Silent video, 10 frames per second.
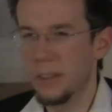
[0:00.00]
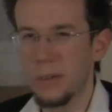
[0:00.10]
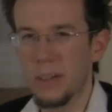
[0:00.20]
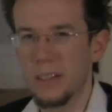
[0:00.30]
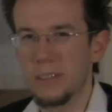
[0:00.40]
you
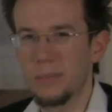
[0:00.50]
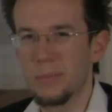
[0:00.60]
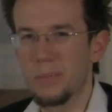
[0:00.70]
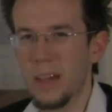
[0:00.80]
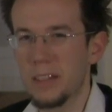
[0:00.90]
know what?
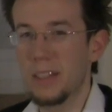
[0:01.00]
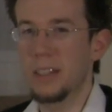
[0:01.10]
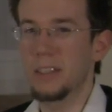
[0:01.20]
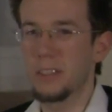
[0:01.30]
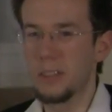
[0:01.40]
I
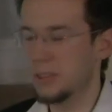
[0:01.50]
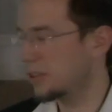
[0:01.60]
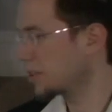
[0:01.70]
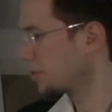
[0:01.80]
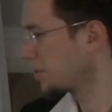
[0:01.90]
think you
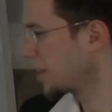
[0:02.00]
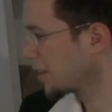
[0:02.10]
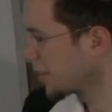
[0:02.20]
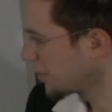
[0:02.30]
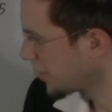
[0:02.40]
should just
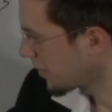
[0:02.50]
fail if